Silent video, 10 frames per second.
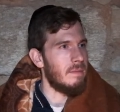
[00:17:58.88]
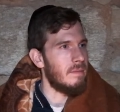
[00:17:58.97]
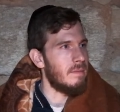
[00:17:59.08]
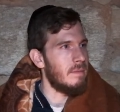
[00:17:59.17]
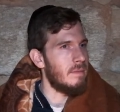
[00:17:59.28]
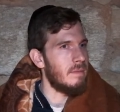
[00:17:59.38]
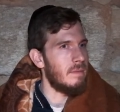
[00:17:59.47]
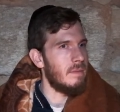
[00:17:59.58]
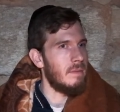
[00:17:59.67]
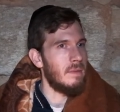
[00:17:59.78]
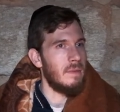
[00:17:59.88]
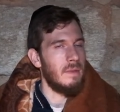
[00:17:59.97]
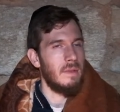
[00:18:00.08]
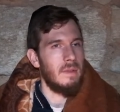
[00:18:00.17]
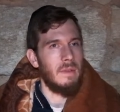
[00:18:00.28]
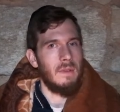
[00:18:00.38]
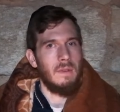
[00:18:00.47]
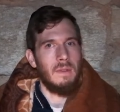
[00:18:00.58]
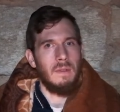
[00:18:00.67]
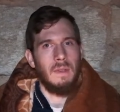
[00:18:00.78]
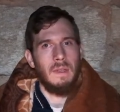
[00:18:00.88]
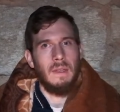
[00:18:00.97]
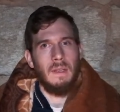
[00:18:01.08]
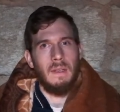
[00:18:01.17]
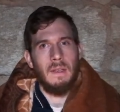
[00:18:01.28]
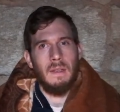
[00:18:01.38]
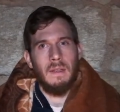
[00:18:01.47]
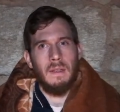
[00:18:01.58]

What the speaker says: [no speech]